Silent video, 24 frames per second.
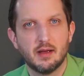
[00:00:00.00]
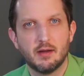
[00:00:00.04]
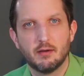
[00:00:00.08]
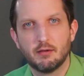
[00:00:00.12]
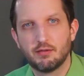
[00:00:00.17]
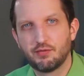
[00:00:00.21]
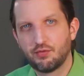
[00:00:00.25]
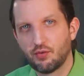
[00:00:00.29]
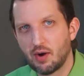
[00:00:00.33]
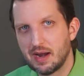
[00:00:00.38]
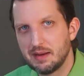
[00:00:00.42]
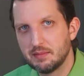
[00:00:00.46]

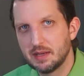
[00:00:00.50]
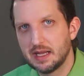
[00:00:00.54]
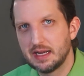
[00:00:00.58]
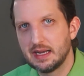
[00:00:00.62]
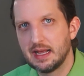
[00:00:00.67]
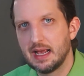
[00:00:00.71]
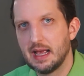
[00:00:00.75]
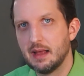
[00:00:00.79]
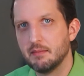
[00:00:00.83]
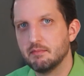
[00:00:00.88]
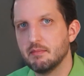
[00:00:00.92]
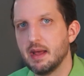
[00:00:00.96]
frame it,
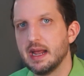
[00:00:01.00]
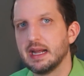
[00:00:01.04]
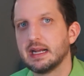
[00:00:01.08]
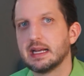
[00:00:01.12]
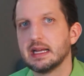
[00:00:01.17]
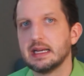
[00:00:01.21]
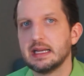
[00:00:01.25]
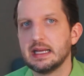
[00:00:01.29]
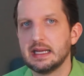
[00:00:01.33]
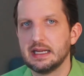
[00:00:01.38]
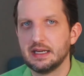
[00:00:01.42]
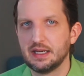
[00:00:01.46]
and make
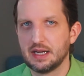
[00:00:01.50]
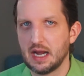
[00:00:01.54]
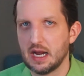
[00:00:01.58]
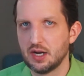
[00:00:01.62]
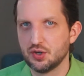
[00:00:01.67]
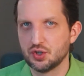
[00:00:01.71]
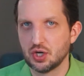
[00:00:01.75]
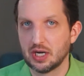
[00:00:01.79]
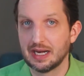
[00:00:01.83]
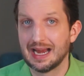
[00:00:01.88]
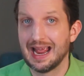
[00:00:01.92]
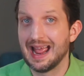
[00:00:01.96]
it
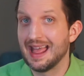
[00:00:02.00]
engaging.